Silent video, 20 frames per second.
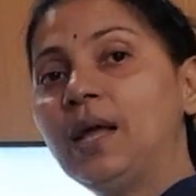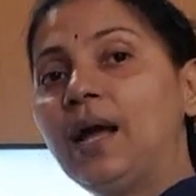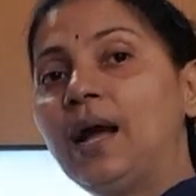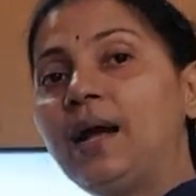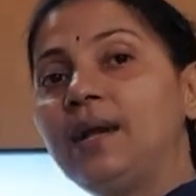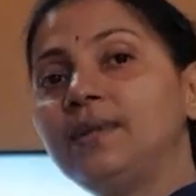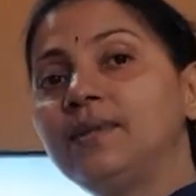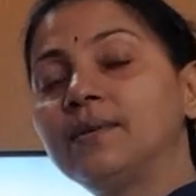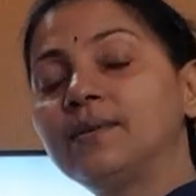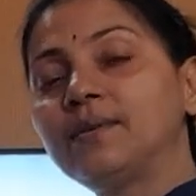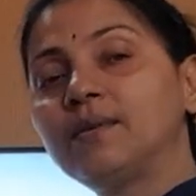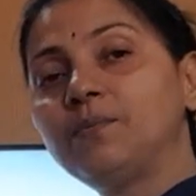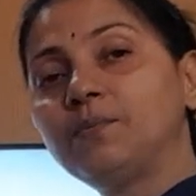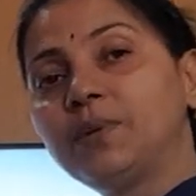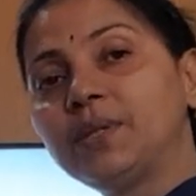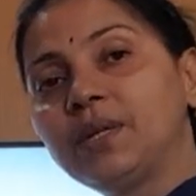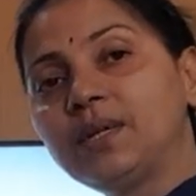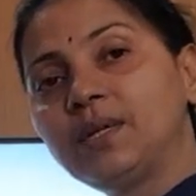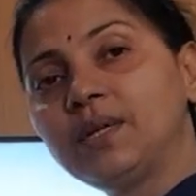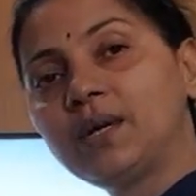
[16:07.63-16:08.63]
and the
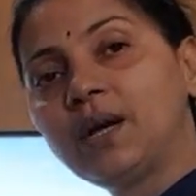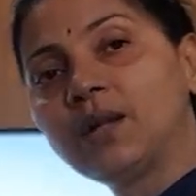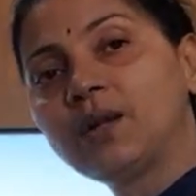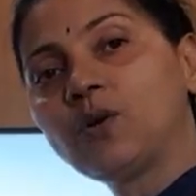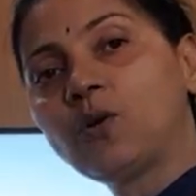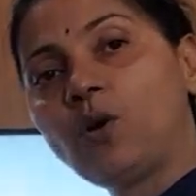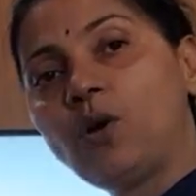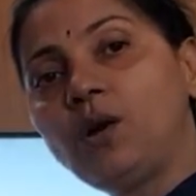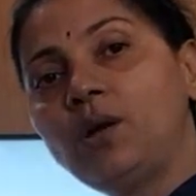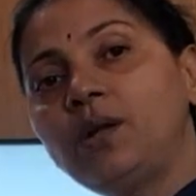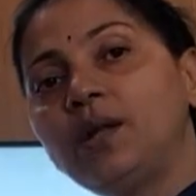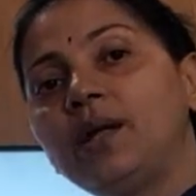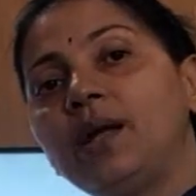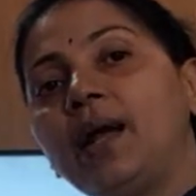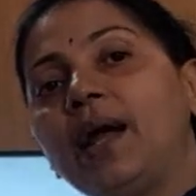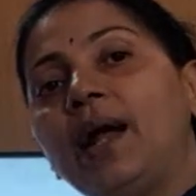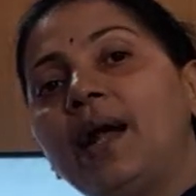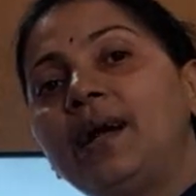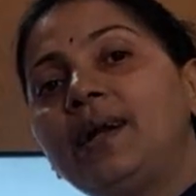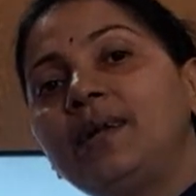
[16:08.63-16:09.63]
sympathetic are called
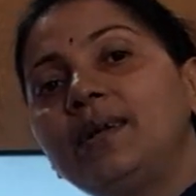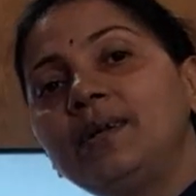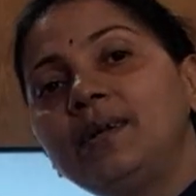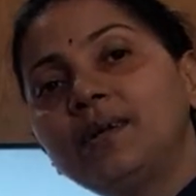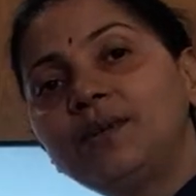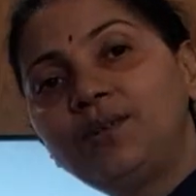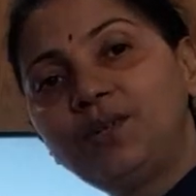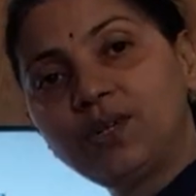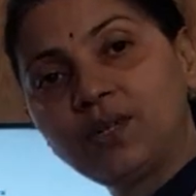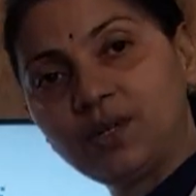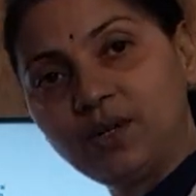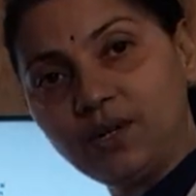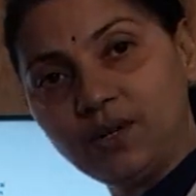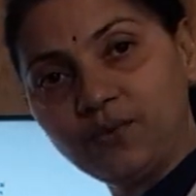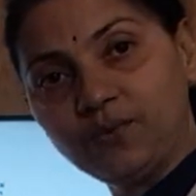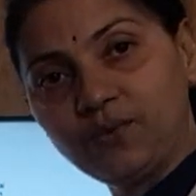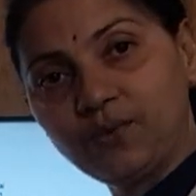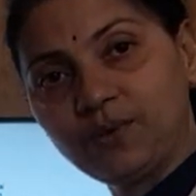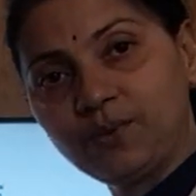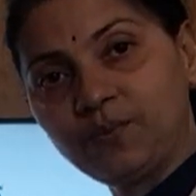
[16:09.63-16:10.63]
adrenergic
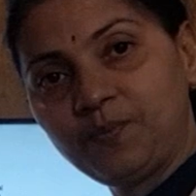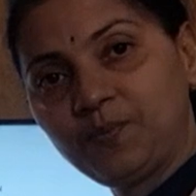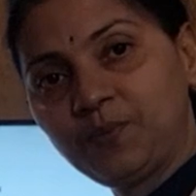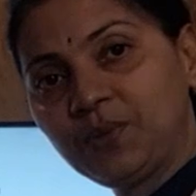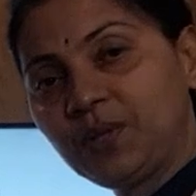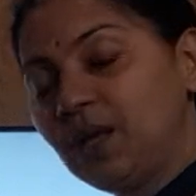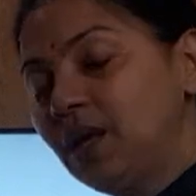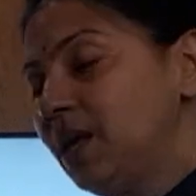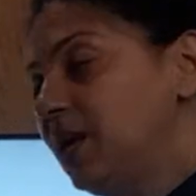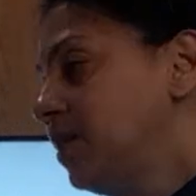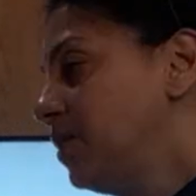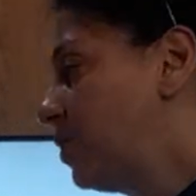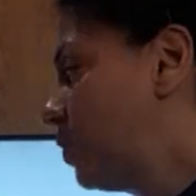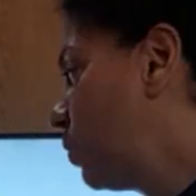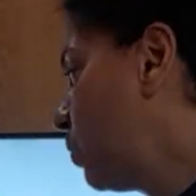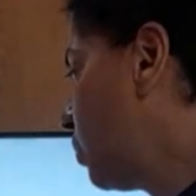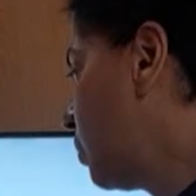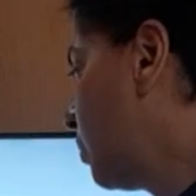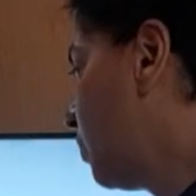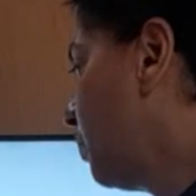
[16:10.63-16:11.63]
nerves.
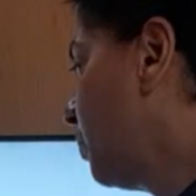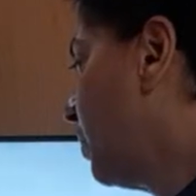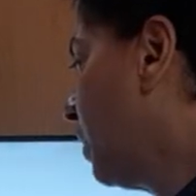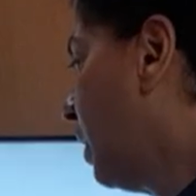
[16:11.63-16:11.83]
So